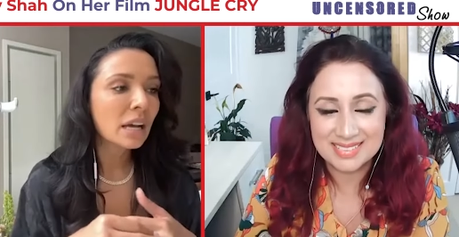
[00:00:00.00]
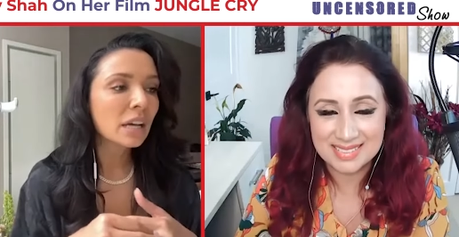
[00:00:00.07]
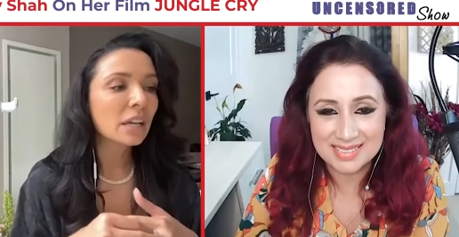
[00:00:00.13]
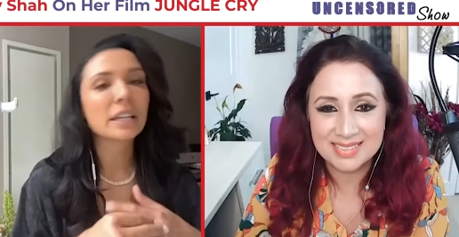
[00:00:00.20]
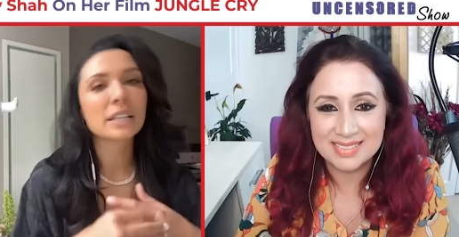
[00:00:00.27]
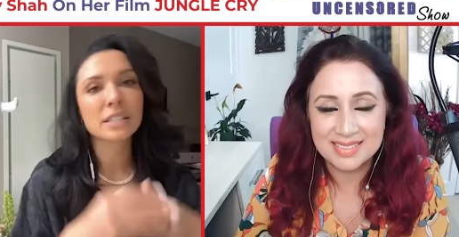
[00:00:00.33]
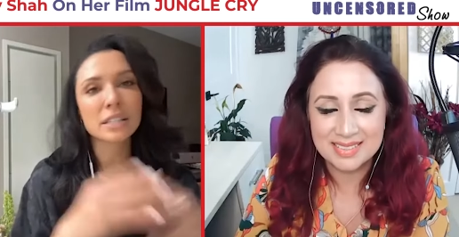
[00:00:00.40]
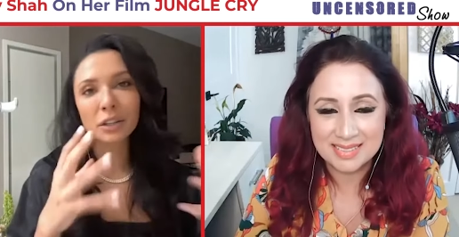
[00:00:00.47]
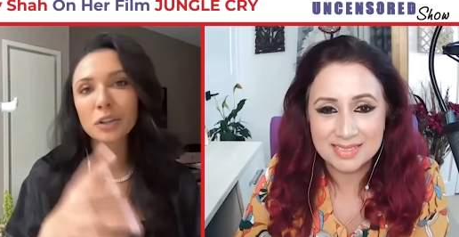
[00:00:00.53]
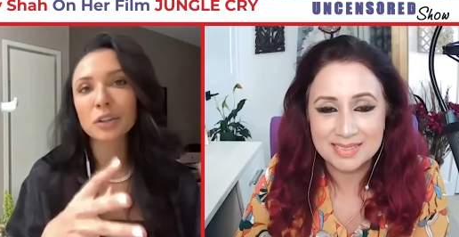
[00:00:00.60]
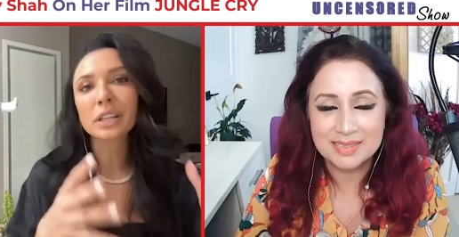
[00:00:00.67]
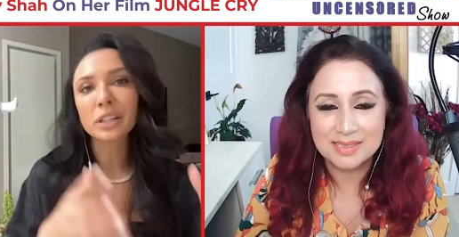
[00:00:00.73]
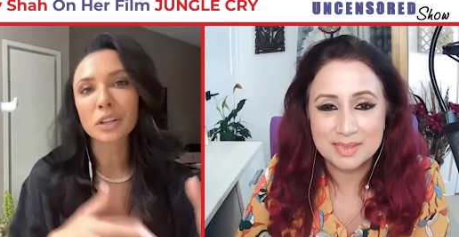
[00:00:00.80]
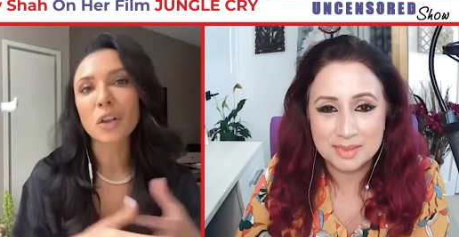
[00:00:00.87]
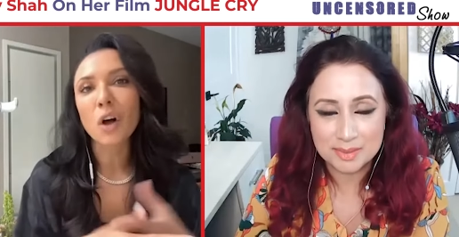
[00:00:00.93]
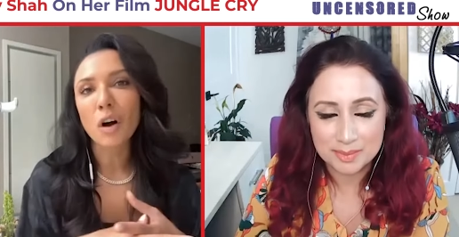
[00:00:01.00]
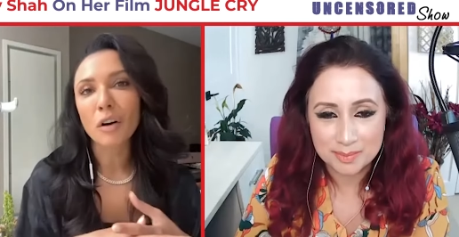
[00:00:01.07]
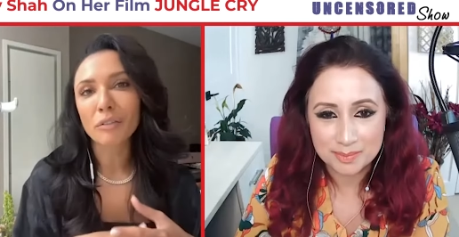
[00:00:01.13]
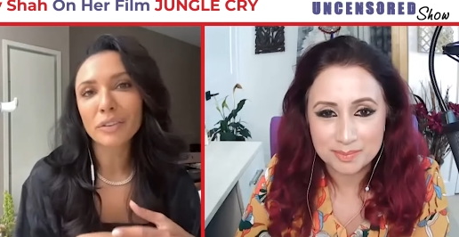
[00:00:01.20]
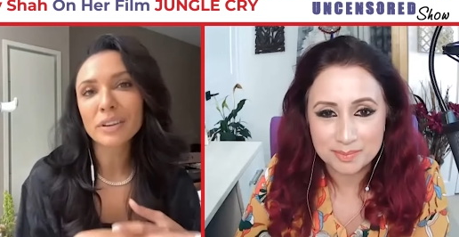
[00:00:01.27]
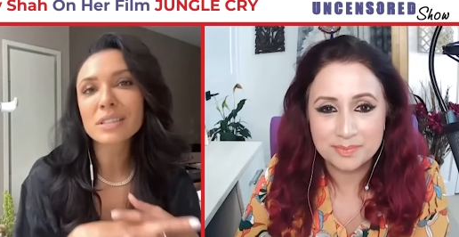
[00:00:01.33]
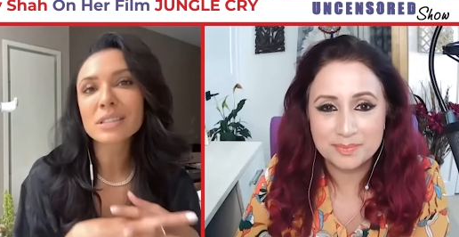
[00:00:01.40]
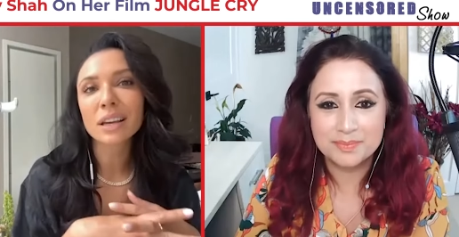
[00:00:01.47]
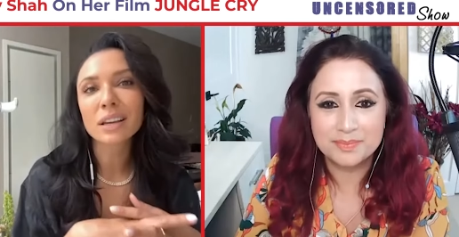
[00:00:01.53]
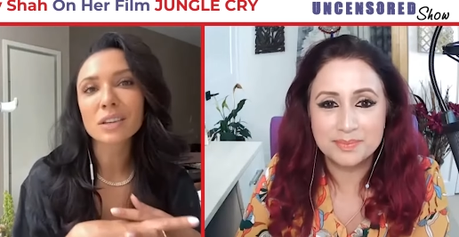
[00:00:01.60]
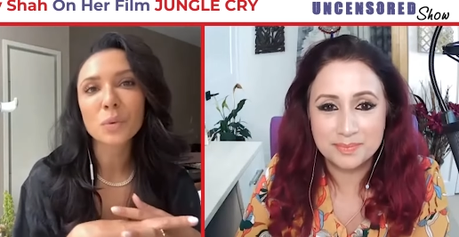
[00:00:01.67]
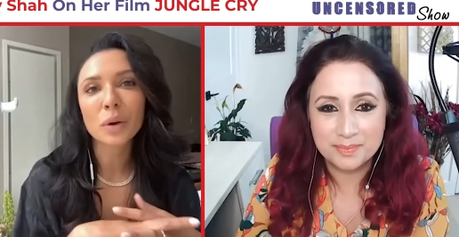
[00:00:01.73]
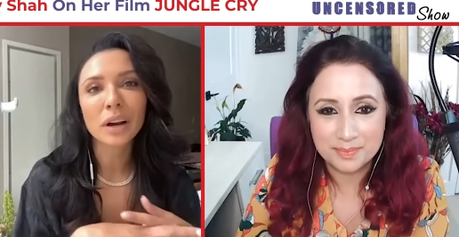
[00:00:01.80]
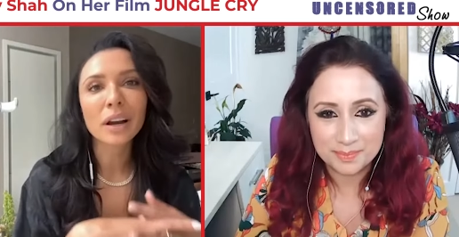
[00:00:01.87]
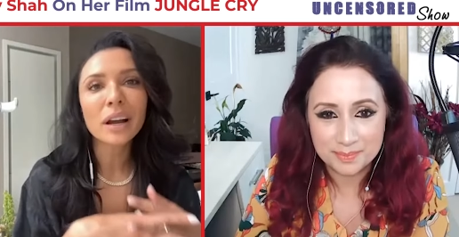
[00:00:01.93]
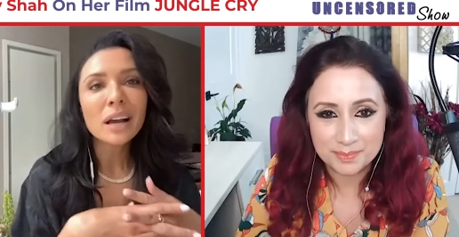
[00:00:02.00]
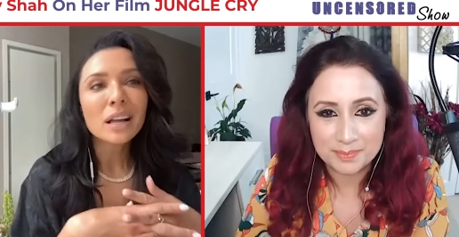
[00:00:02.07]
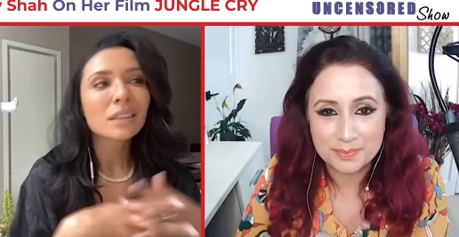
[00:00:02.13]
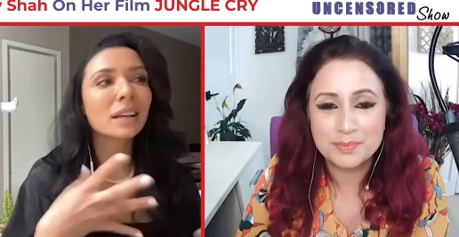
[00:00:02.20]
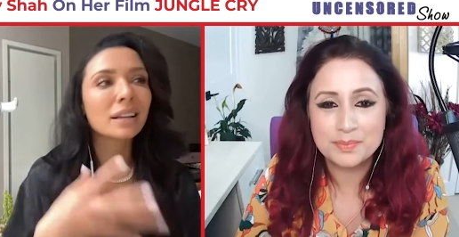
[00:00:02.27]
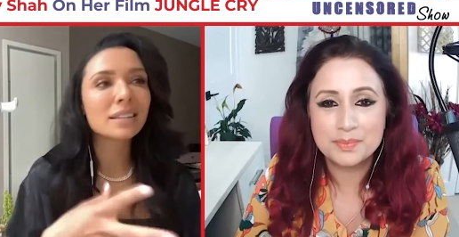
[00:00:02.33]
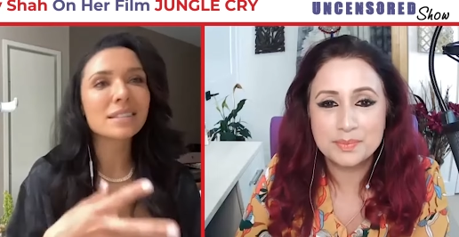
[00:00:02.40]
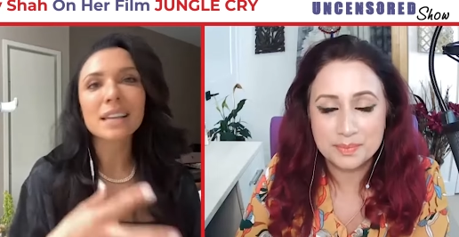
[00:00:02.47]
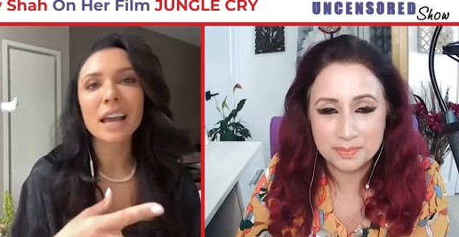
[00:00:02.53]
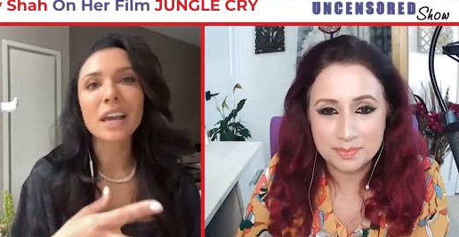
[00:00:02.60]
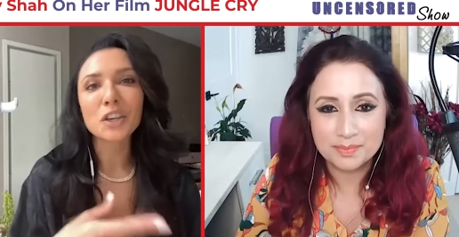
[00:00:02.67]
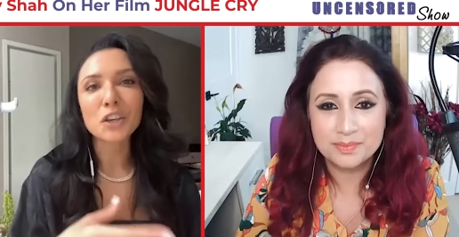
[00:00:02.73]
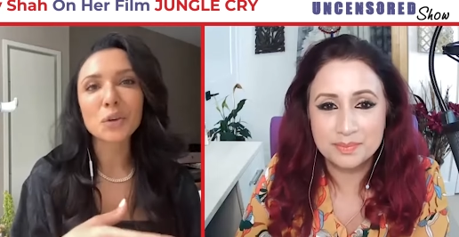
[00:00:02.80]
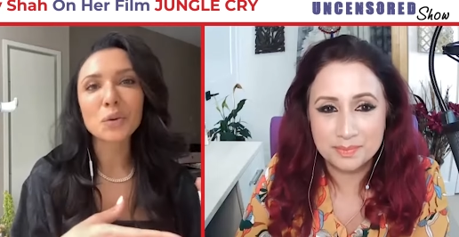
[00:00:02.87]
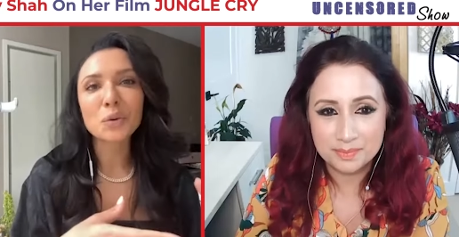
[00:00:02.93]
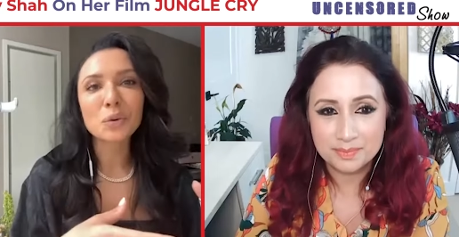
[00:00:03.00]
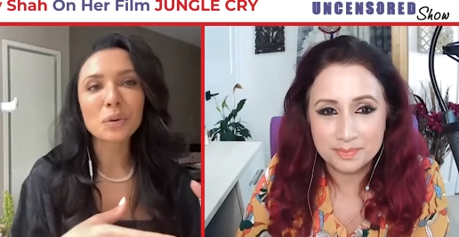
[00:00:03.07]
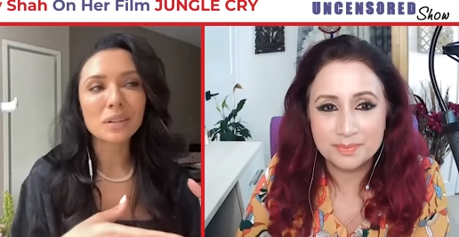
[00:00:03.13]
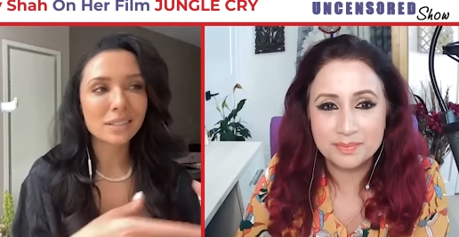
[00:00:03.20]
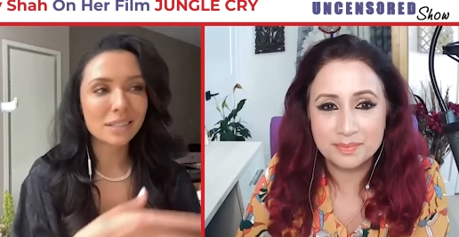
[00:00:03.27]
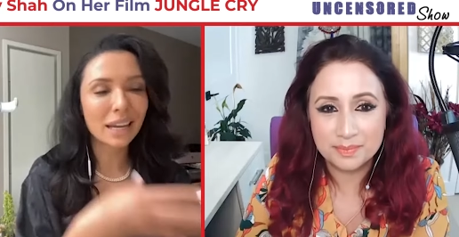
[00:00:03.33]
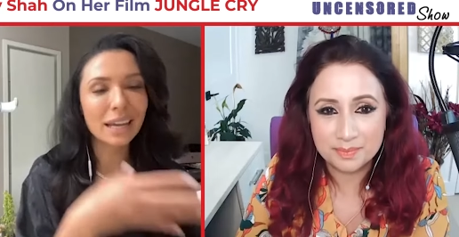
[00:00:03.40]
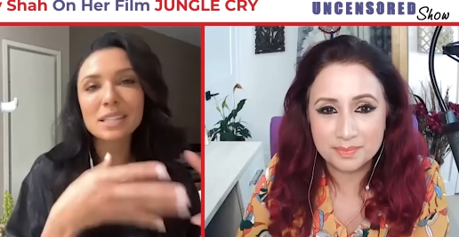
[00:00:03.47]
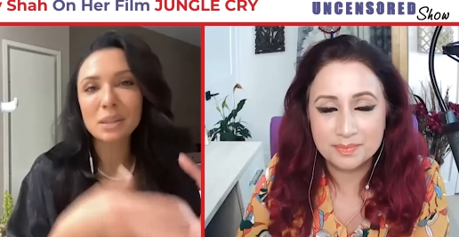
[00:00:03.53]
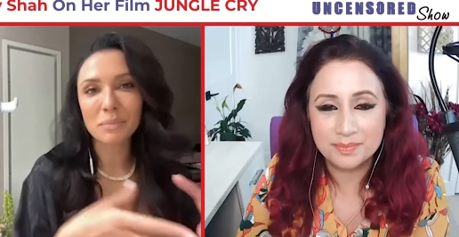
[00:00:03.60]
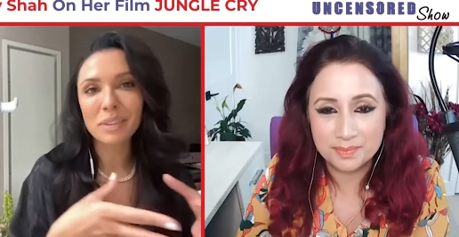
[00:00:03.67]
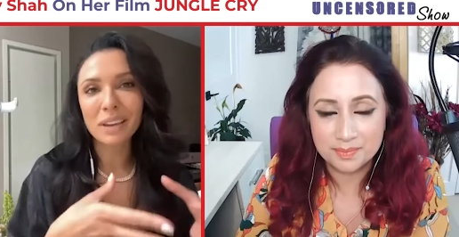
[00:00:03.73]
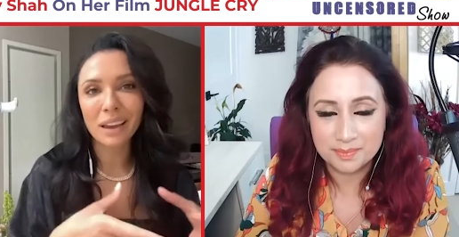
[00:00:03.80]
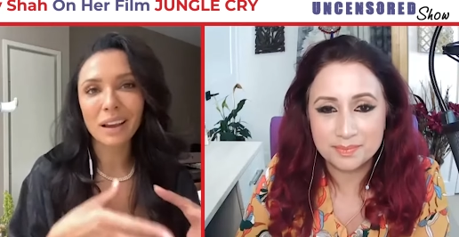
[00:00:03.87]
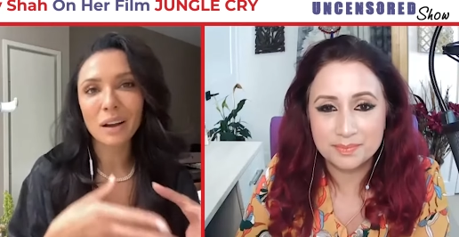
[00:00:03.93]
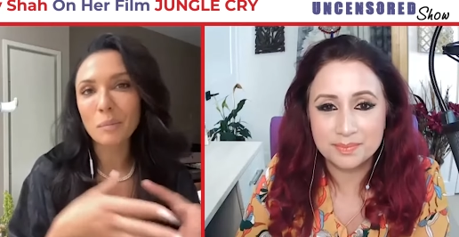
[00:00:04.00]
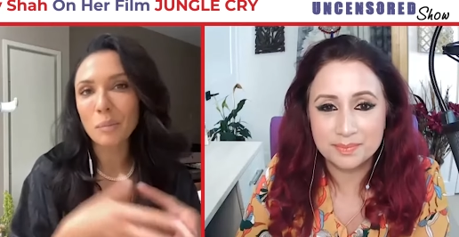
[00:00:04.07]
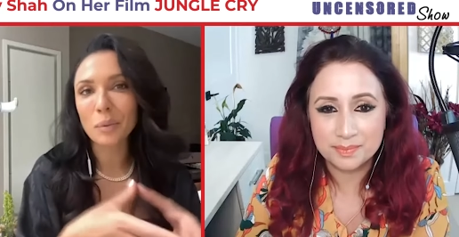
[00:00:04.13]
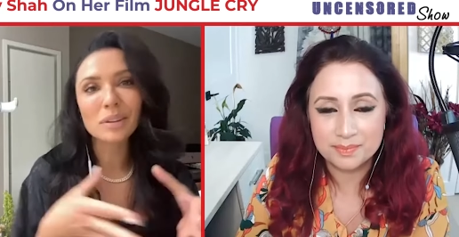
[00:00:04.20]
Speaker 1: it's literally the law of physics, where let's say you take something a,